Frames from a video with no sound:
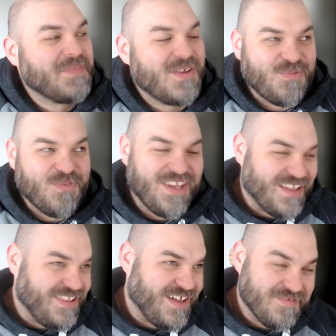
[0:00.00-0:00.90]
reading
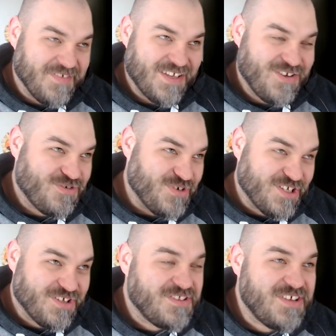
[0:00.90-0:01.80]
a lot of like
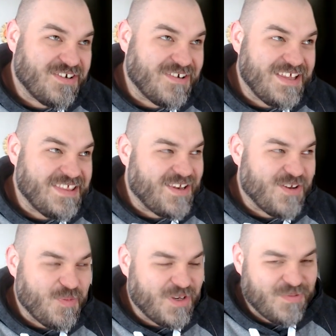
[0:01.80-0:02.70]
critical theory that
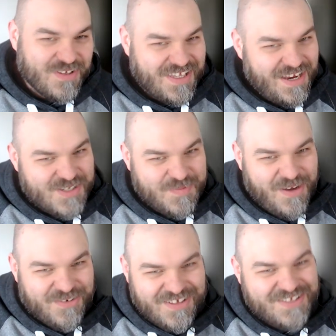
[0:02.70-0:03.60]
nobody really cares
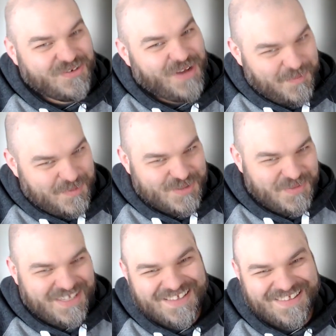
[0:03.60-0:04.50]
about unless you happen to
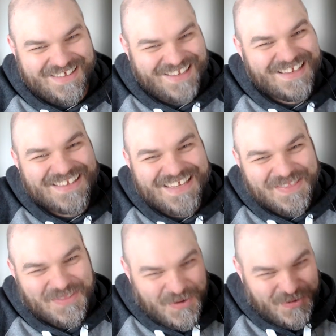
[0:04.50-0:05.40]
be in the
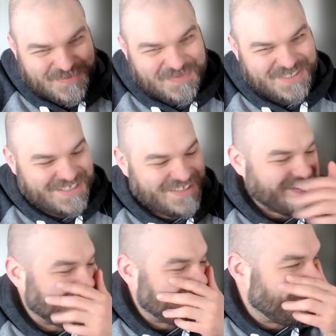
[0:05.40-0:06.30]
in those
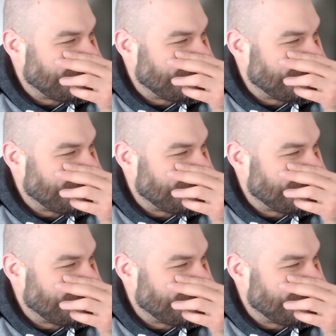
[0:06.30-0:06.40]
particular